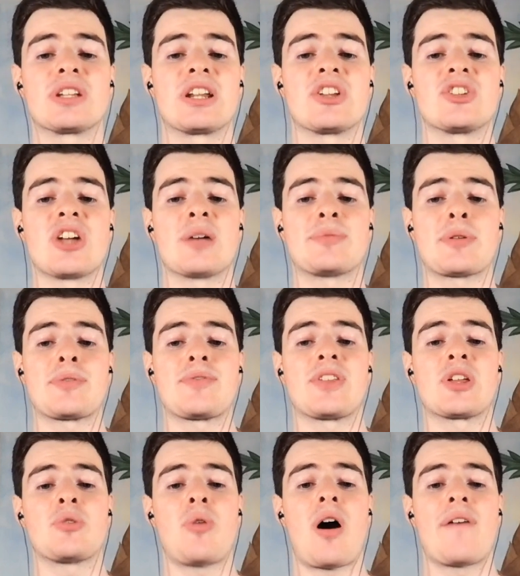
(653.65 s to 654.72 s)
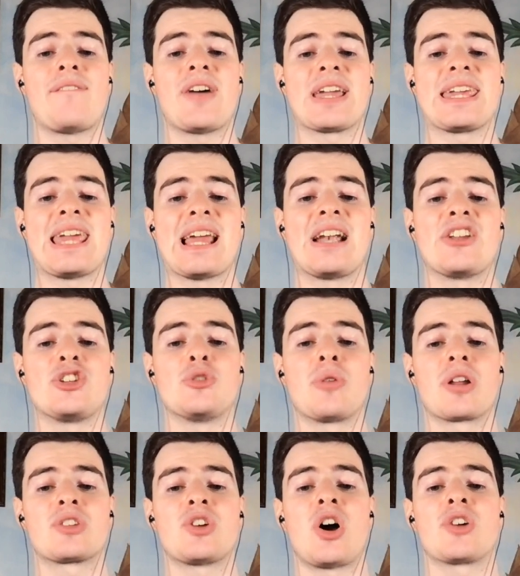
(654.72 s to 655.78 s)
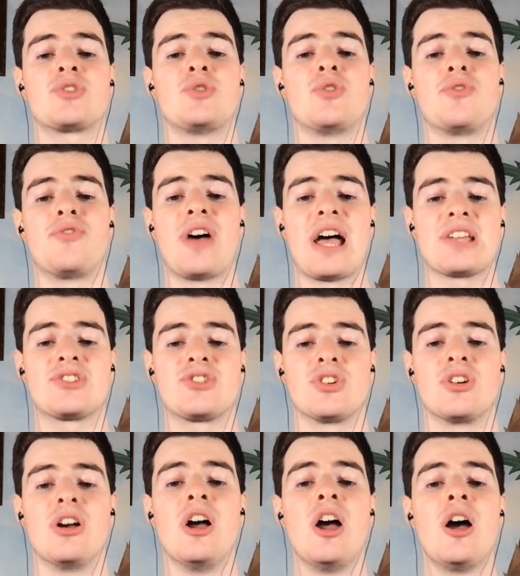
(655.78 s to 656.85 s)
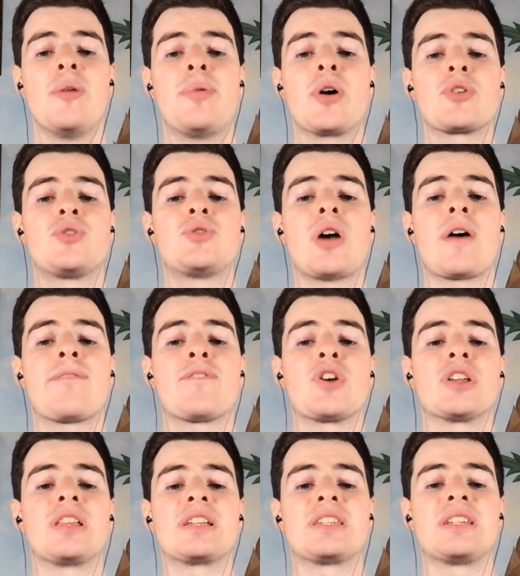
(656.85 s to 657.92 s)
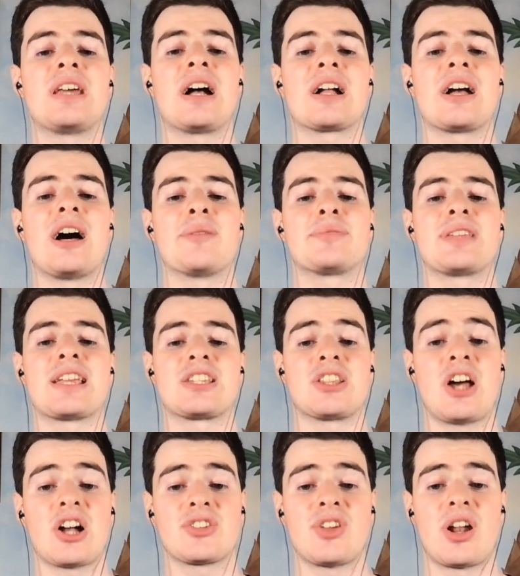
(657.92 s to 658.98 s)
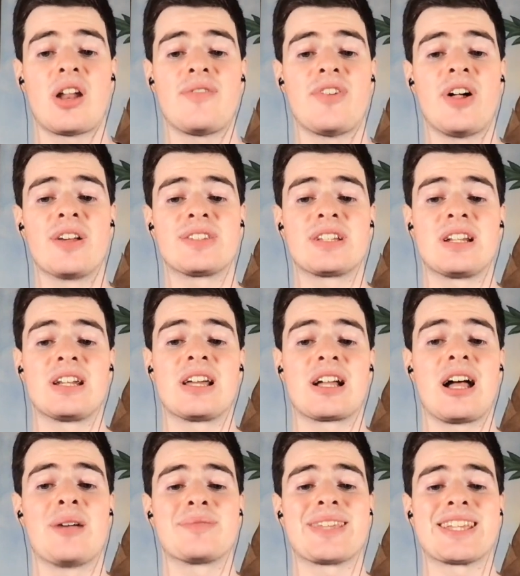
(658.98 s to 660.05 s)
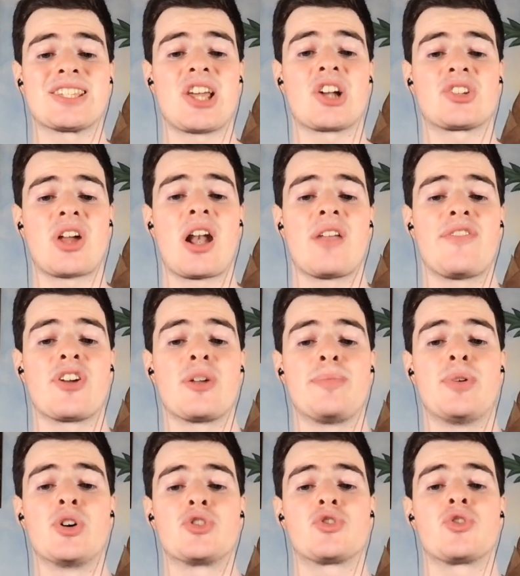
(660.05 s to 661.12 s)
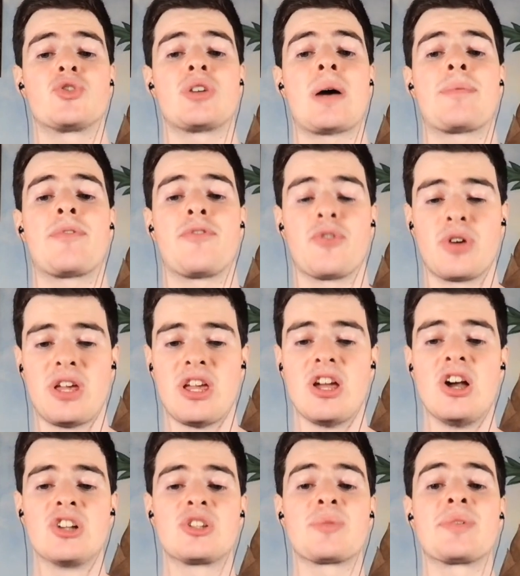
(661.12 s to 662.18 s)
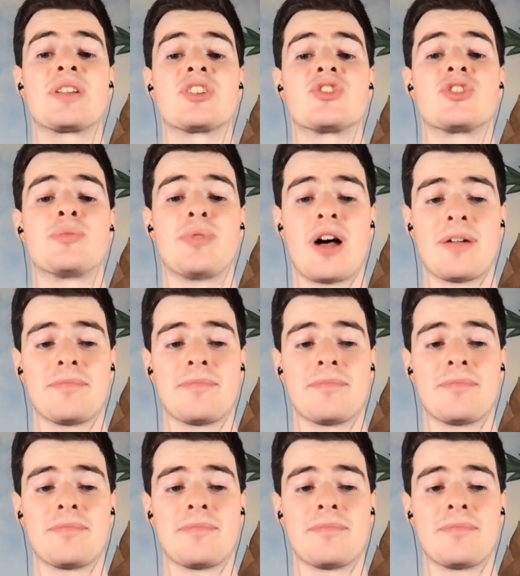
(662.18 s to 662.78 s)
LinkedIn Jobs helps you find the qualified candidates you want to talk to faster. Post your job free at LinkedIn.com/LockedOnNFL, LinkedIn.com/LockedOnNFL to post your job for free. Some conditions apply.